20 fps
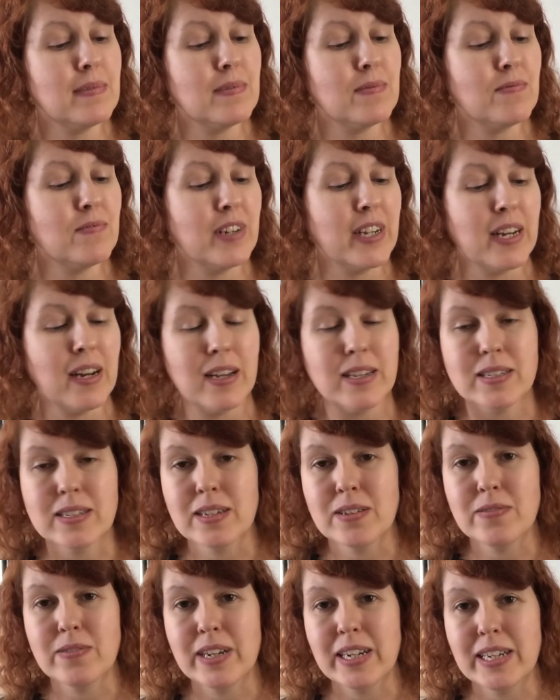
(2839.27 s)
realised they
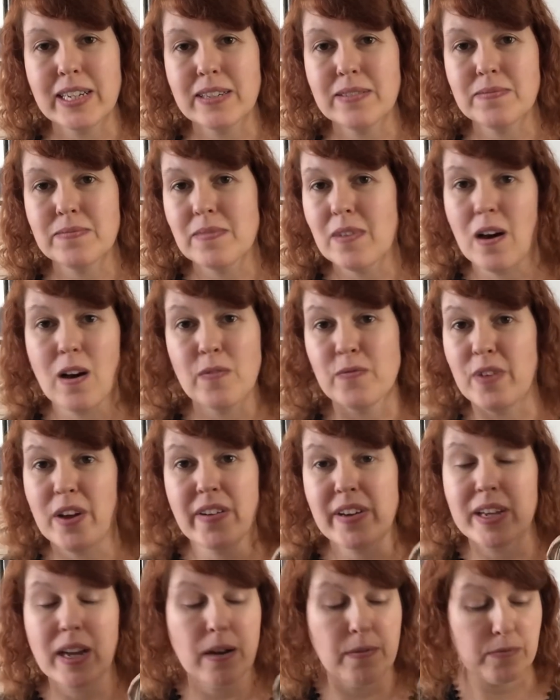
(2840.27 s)
really aren't very
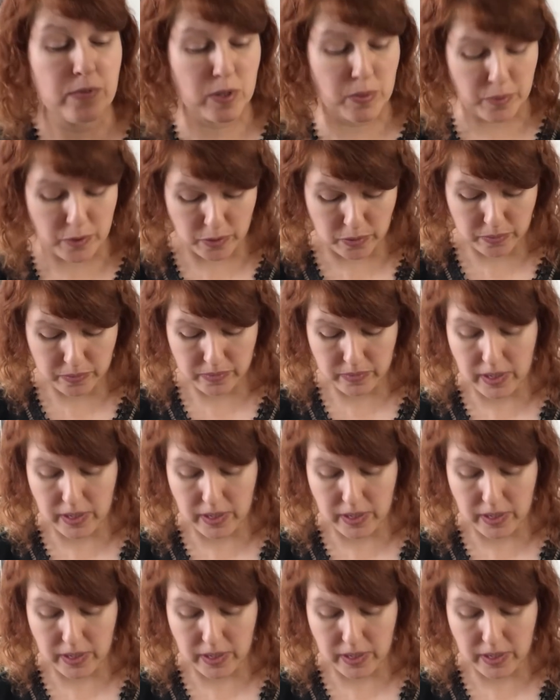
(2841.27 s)
comfortable,